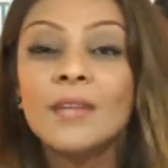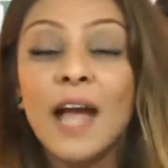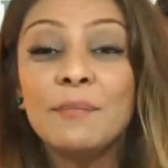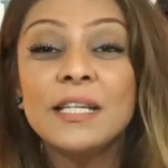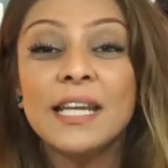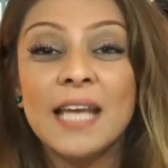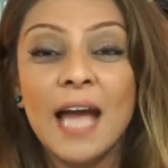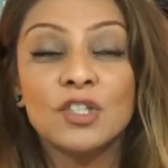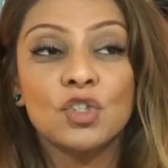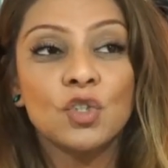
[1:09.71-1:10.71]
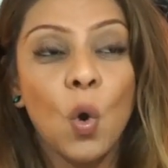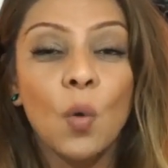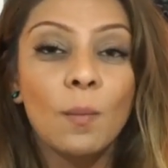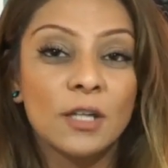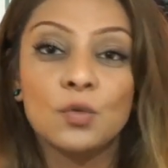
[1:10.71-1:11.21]
I've been getting asked
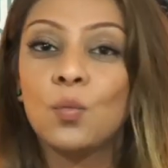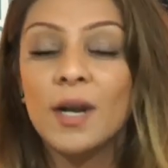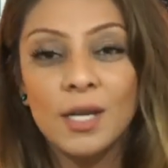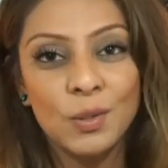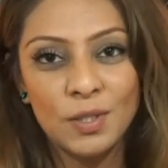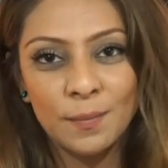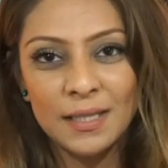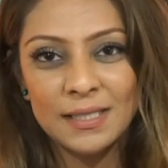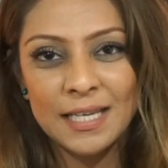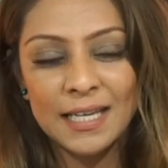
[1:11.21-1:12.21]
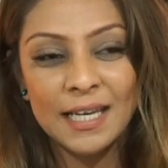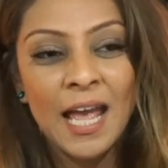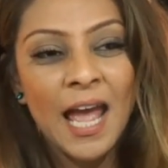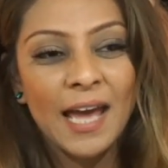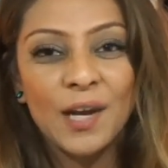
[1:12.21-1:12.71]
so much what I use on my skin
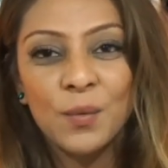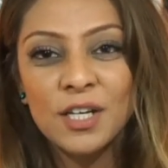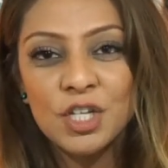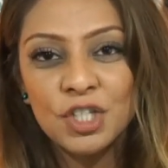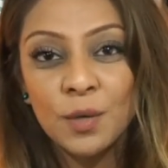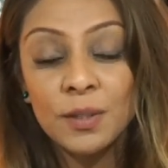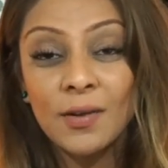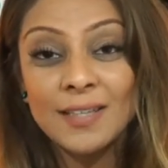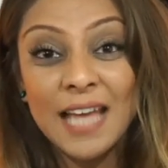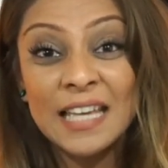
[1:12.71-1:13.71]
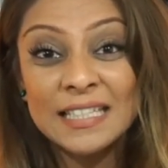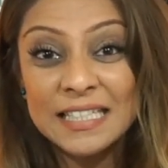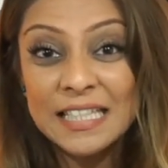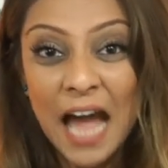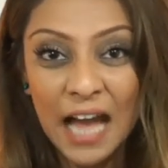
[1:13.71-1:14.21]
and I wanted to share with you guys
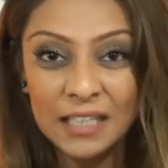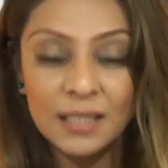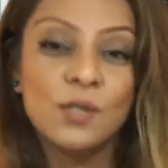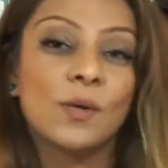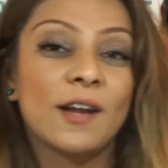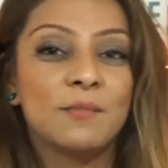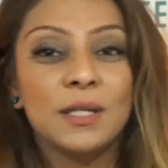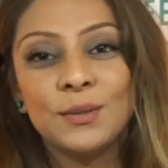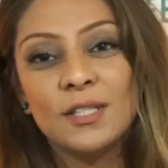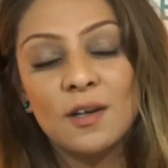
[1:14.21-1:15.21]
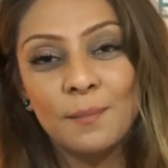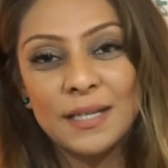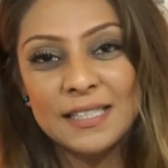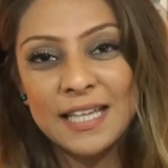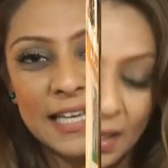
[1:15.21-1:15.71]
exactly what I've been using on
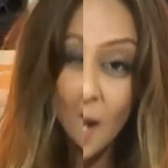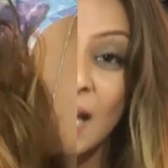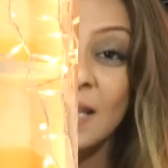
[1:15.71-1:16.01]
my skin.